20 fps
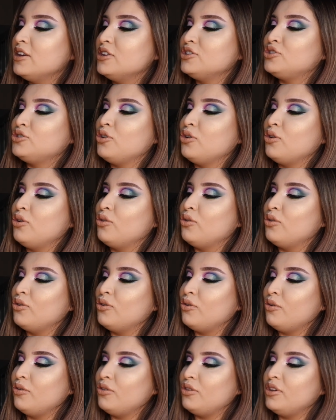
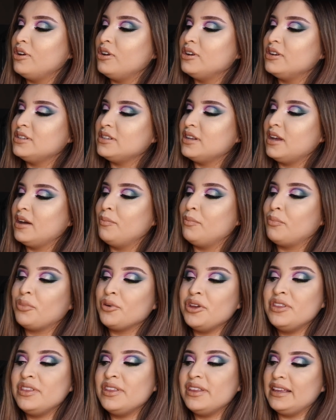so there's a
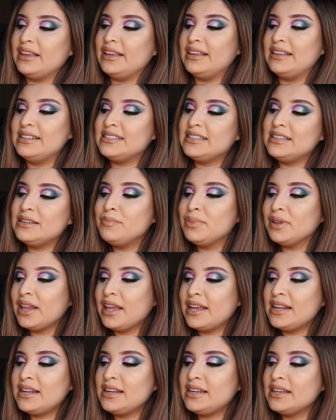breathe easy
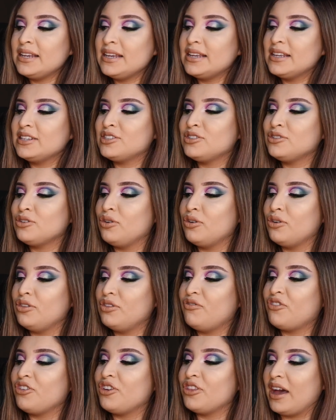blend so
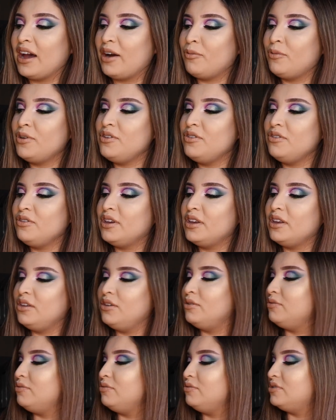for that one you can
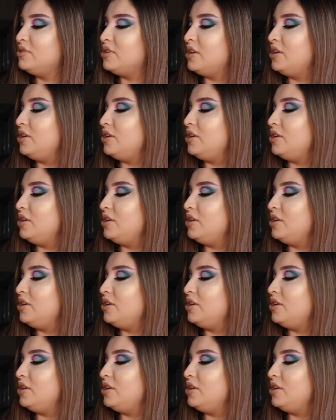use